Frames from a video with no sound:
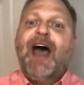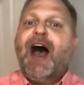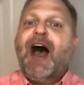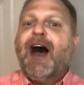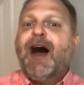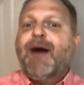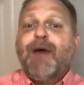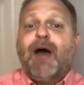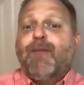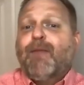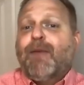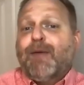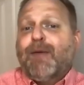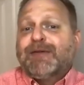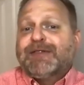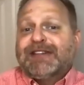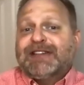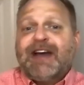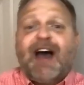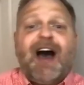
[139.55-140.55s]
Um, uh, it
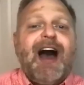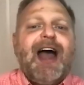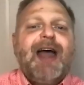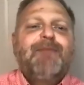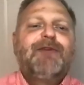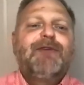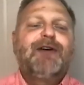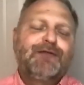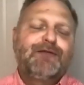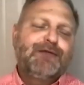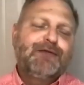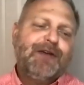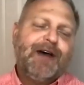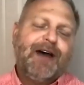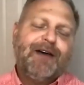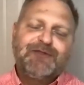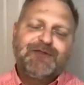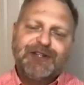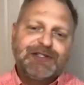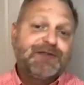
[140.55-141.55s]
was a time of,
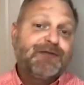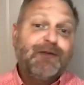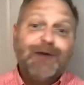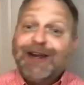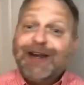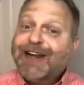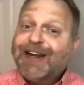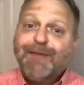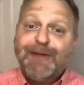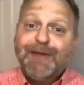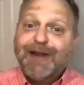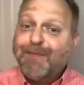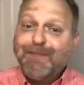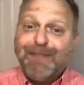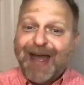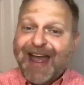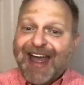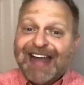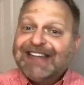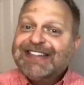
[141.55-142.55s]
of just freedom and
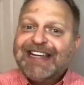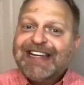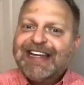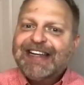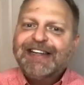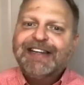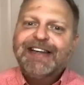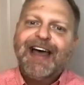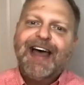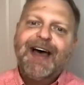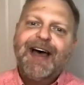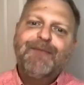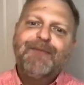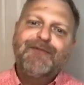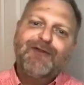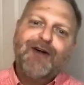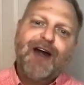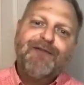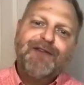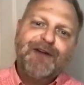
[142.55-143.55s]
abandon um,
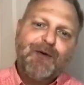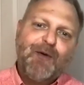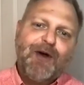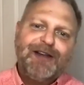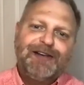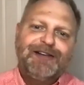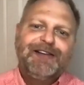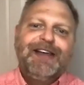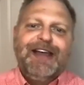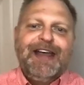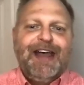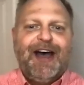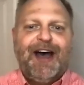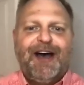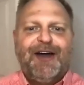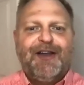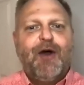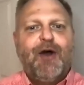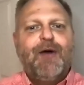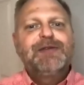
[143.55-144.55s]
for everyone.
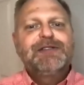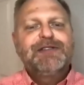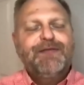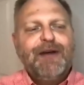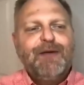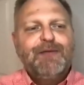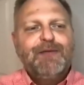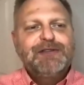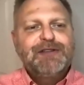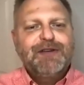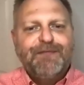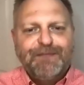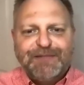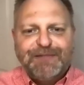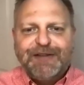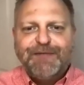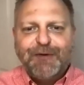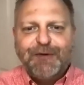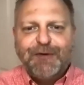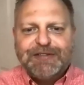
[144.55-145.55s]
Uh, no, it was a, it was a
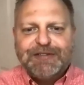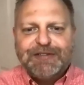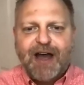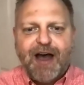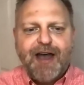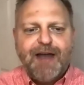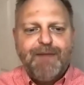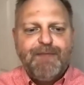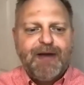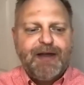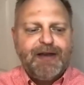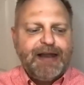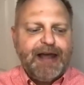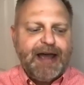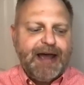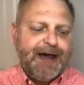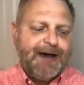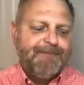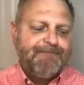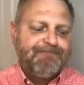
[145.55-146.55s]
difficult time and
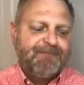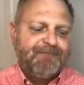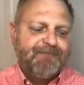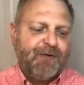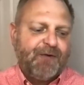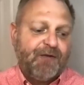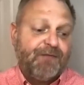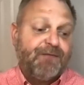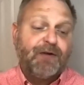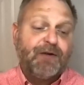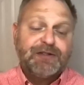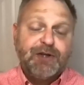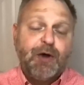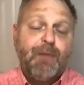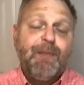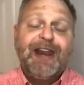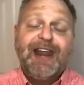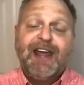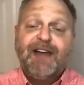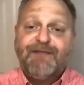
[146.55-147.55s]
um, for for so
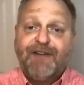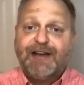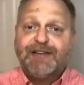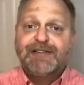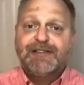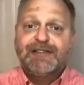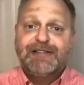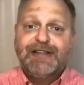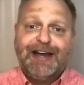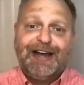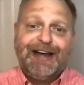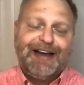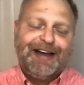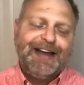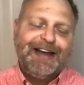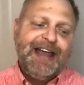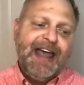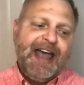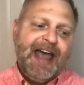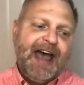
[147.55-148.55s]
many of us uh,
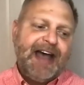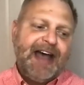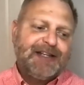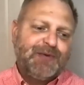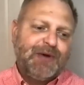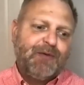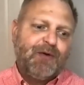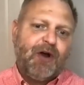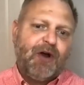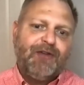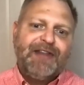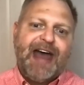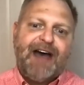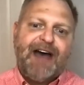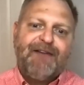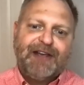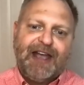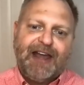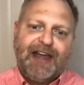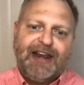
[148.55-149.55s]
as we were all
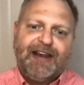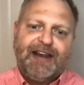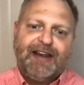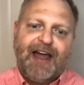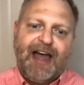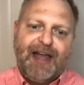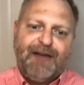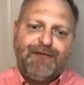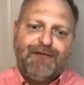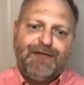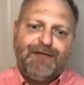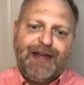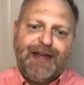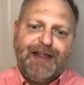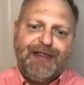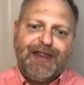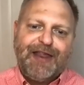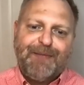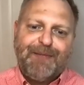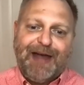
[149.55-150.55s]
navigating life
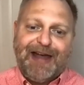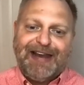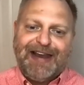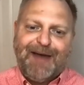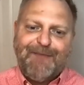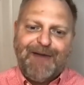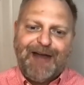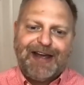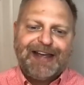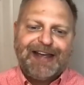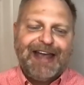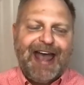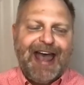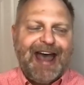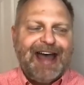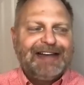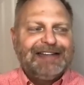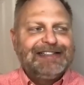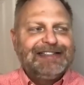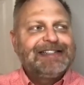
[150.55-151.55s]
in the pandemic.
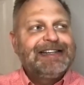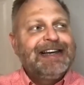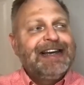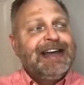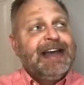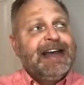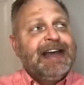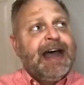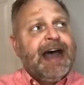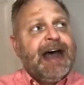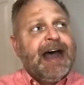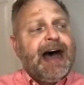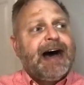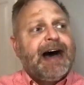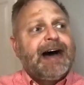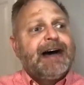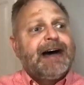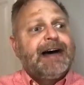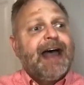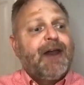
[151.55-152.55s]
And
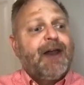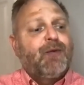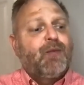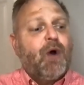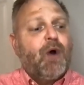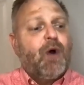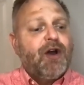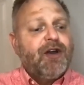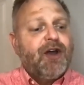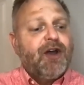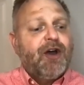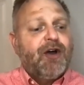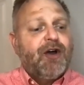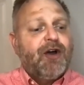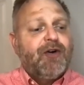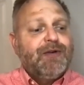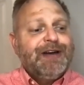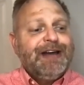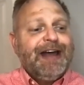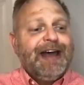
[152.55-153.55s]
uh,
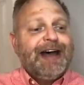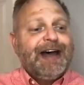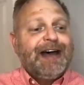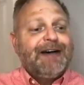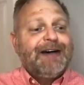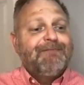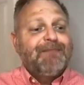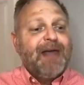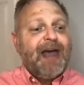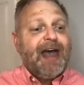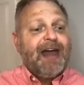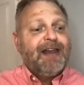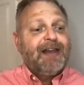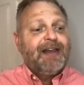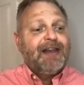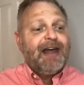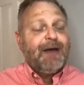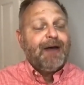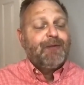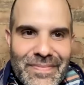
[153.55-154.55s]
Eduardo um,
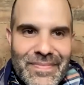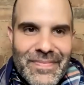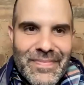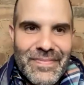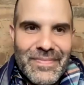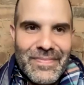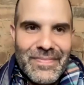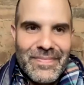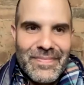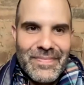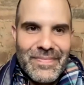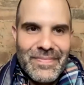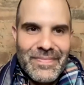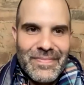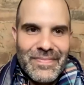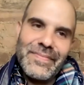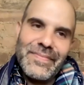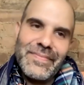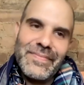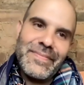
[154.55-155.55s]
and it was it was one of
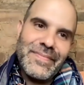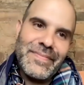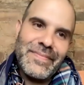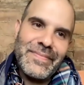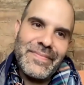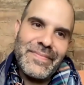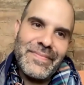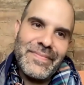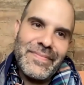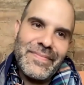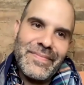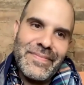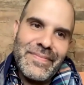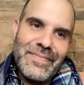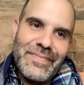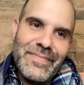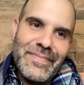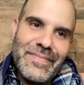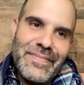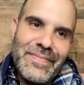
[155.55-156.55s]
my mentors or
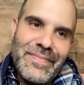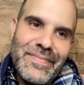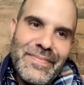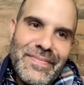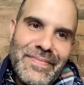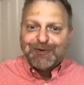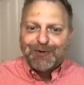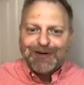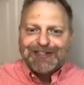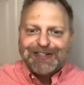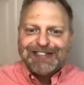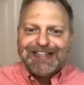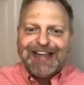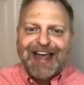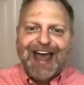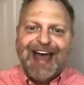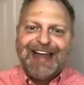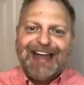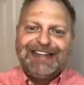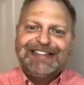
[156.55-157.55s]
is one of my mentors,
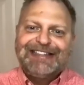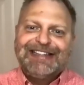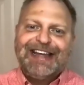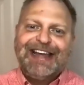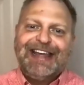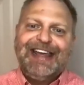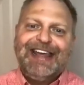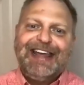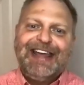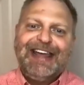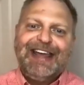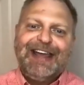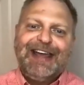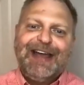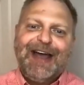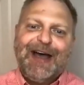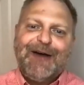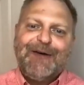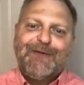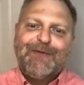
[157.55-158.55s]
and he
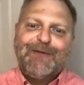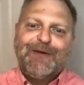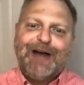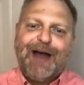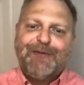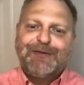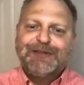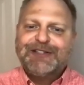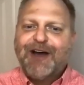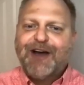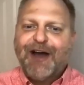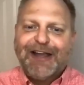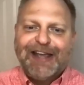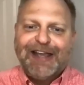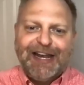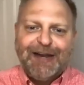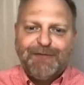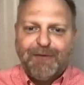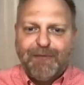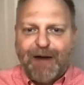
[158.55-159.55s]
uh, I was
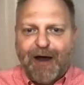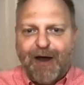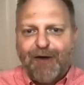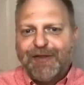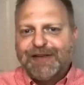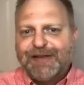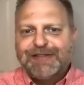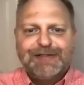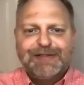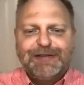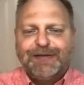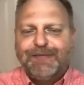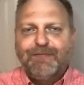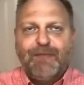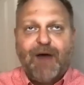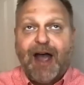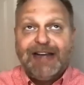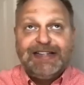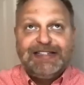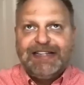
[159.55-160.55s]
talking to him about this
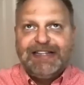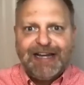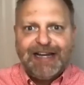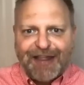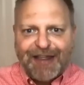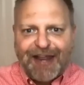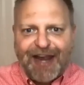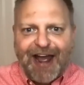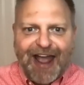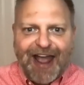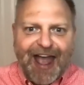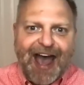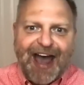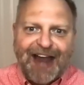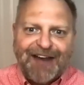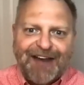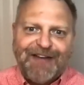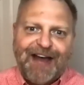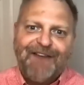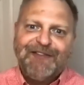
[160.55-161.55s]
idea that I
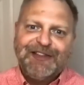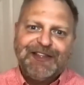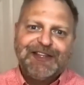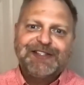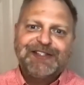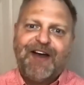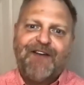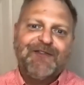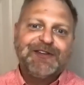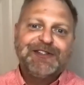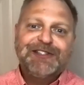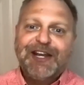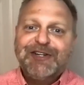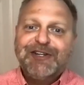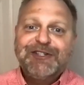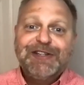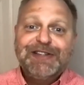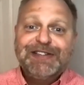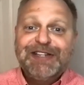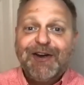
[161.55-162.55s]
had of having this
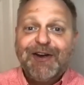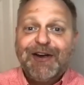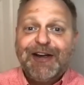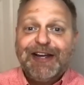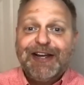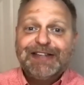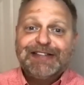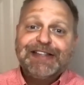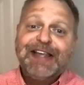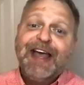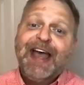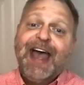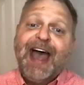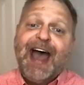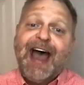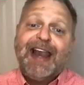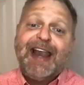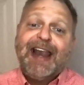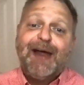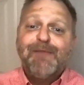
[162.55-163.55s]
conversation series,
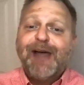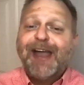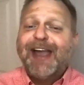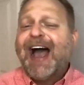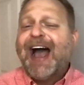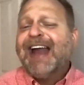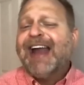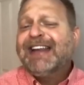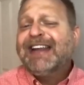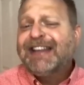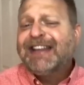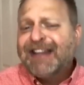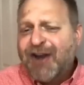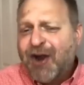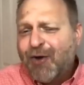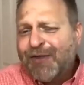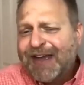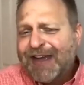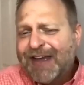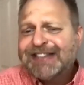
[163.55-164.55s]
and I'm like, I need to
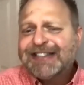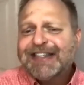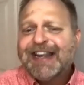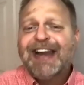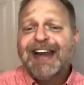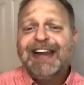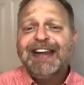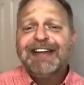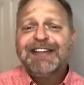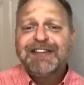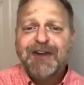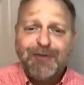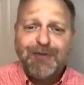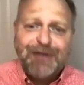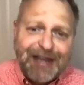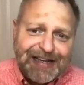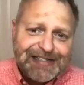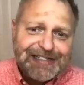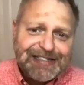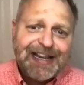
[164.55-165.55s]
know this, and I need to know
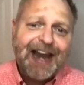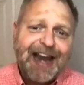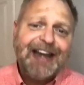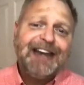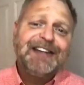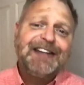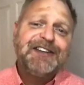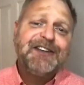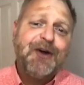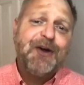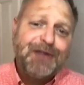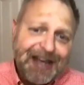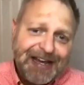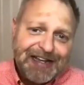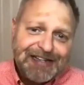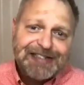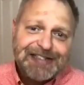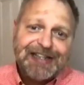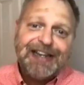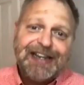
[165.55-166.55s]
this, and I need to know
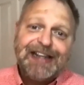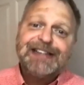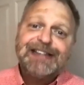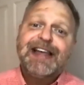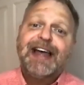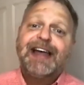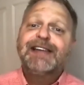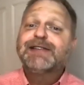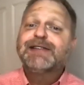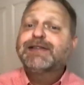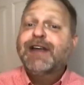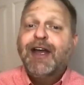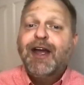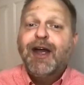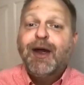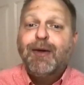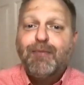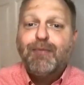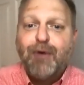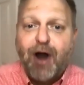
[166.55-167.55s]
this, and he says,
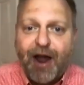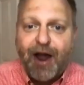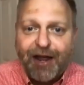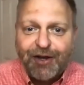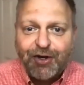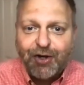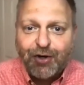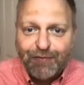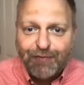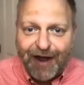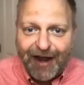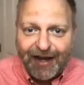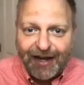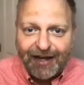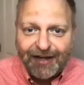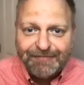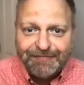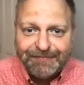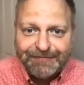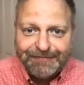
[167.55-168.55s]
Brian, you're
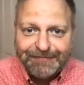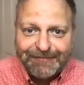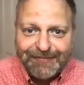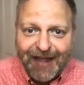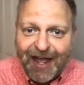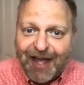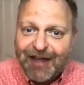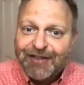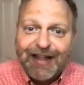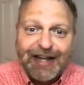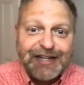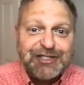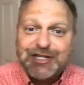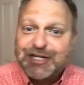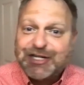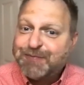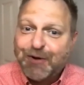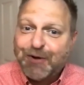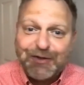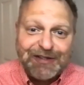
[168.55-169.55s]
ready let's
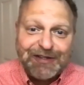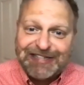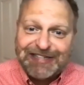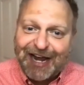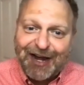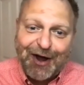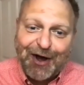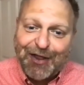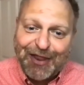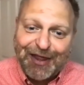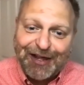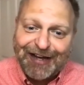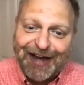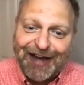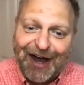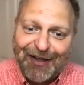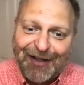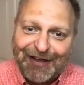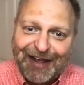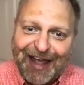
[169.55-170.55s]
just put the date on
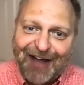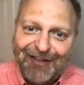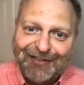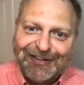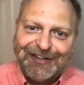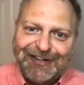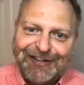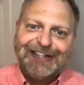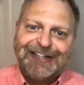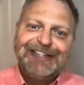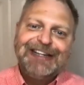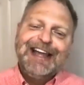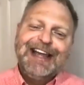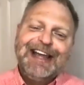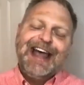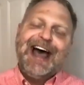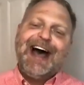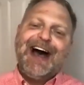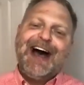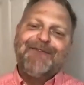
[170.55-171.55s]
the on the calendar.
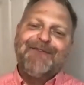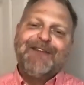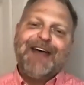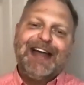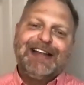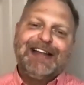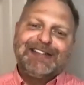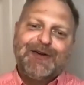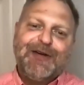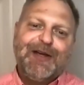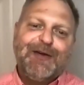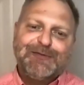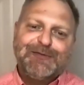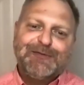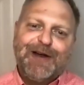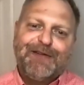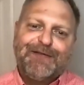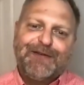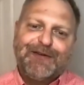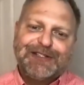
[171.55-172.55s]
Um, and so he was
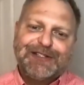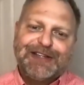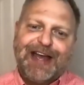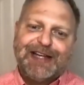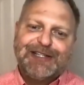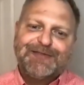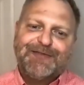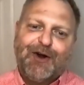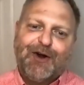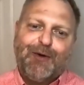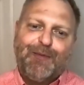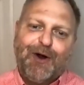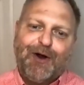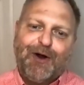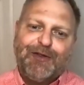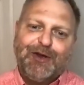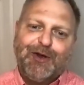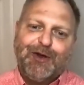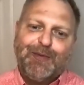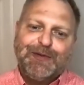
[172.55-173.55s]
my first guest for Hope
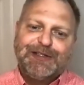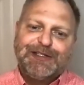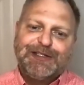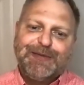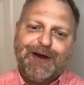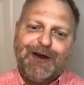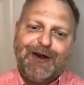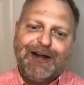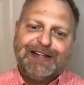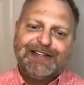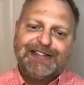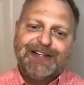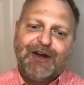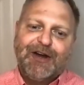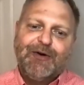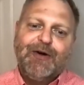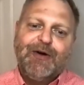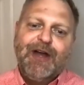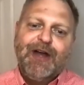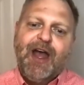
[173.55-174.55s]
Heart and the Human Spirit.
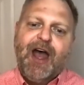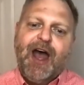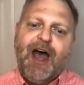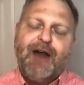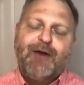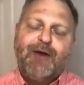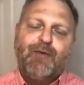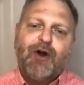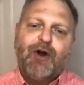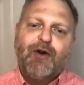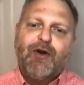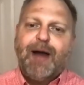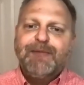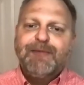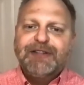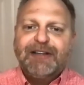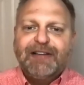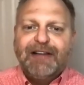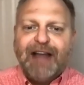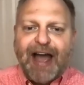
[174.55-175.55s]
So Eduardo, I'm
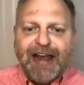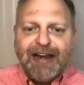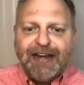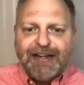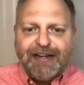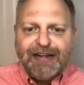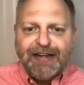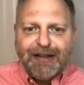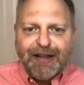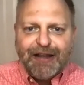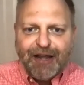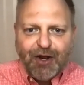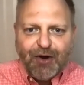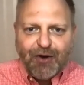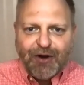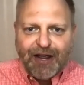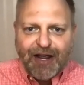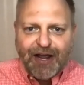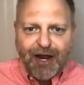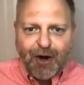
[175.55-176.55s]
delighted that
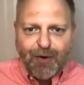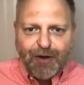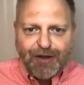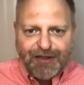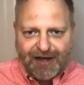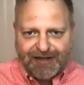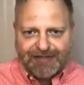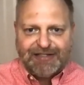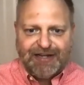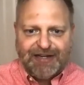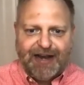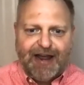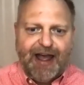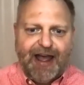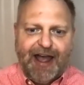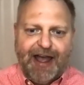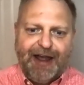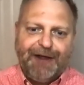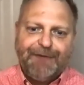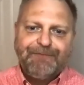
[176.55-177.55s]
you're here with us
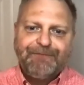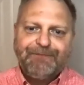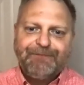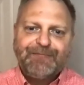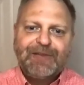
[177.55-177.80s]
today.